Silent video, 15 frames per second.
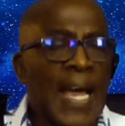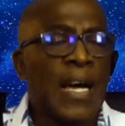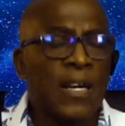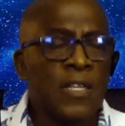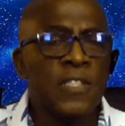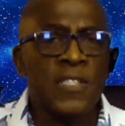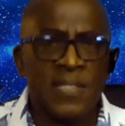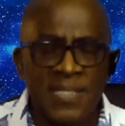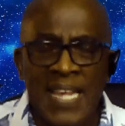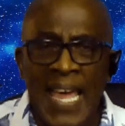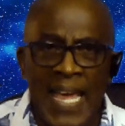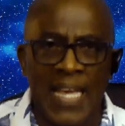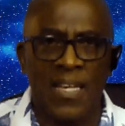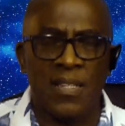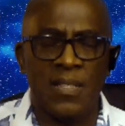I
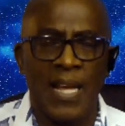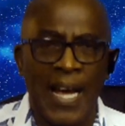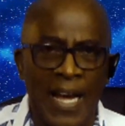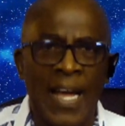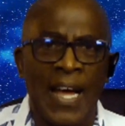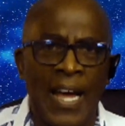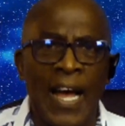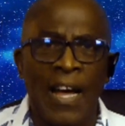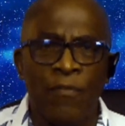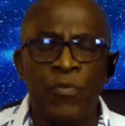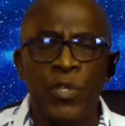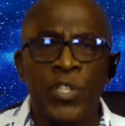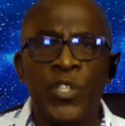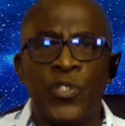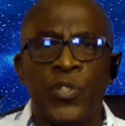understand. I
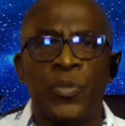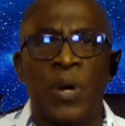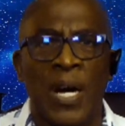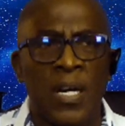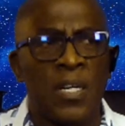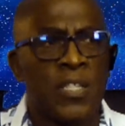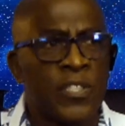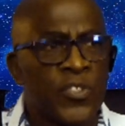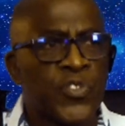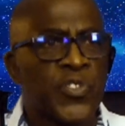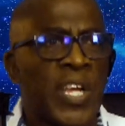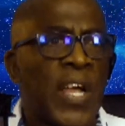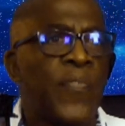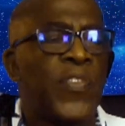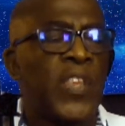really do. I
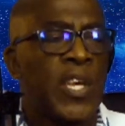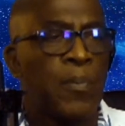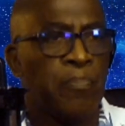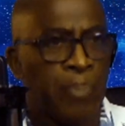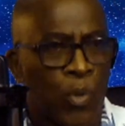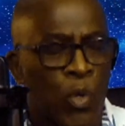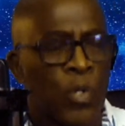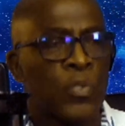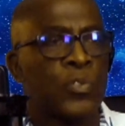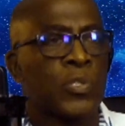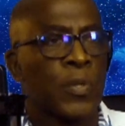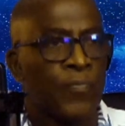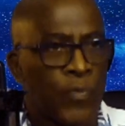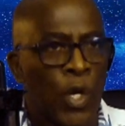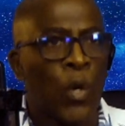understand the
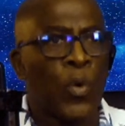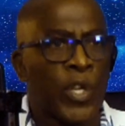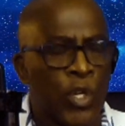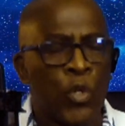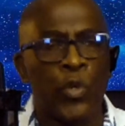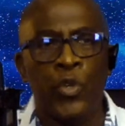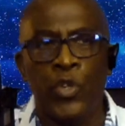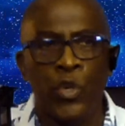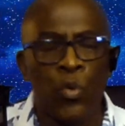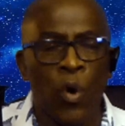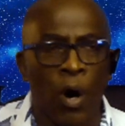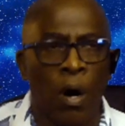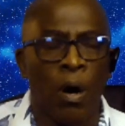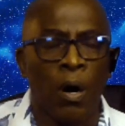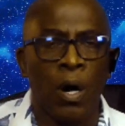importance of knowing who you
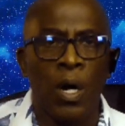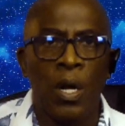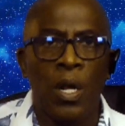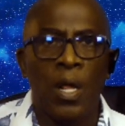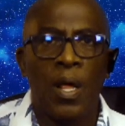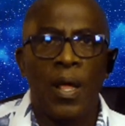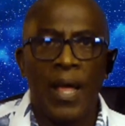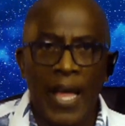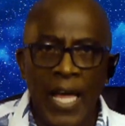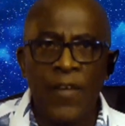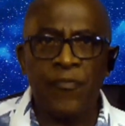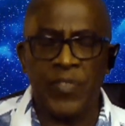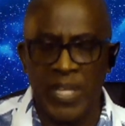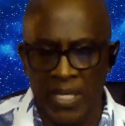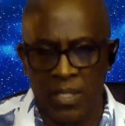are
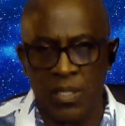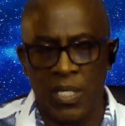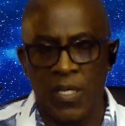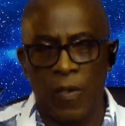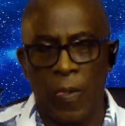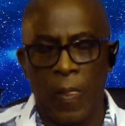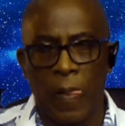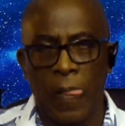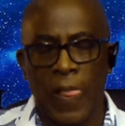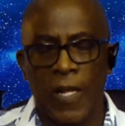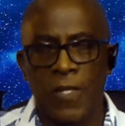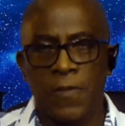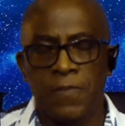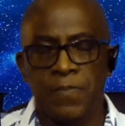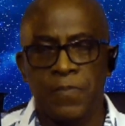ethnically,
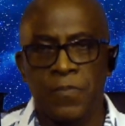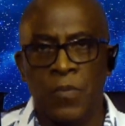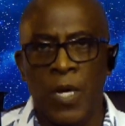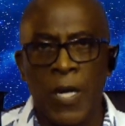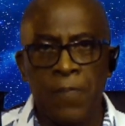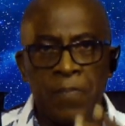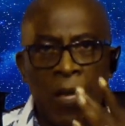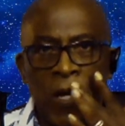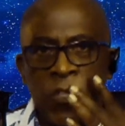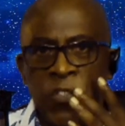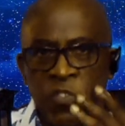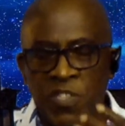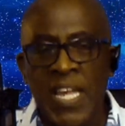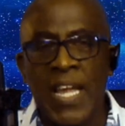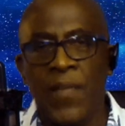right? I
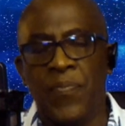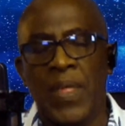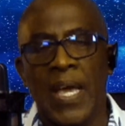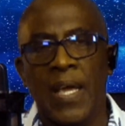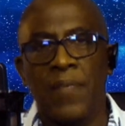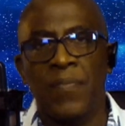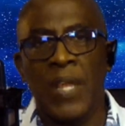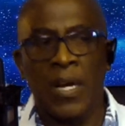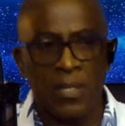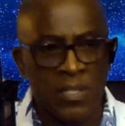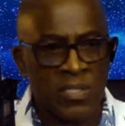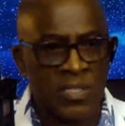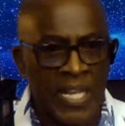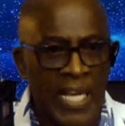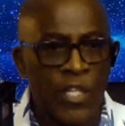understand that. I
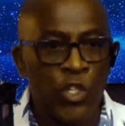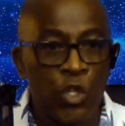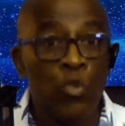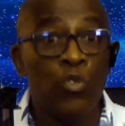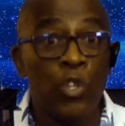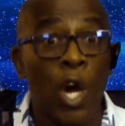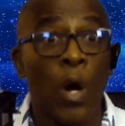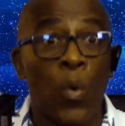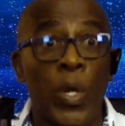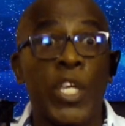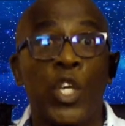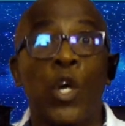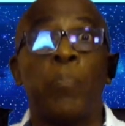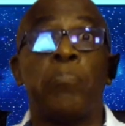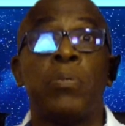understand you
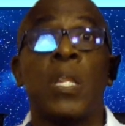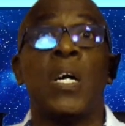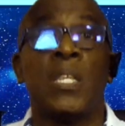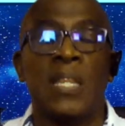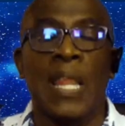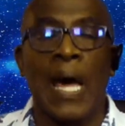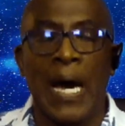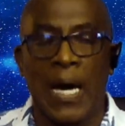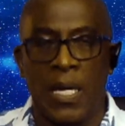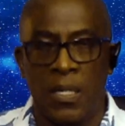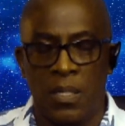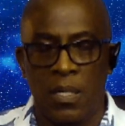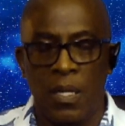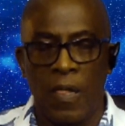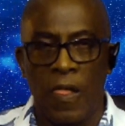knowing your bloodline.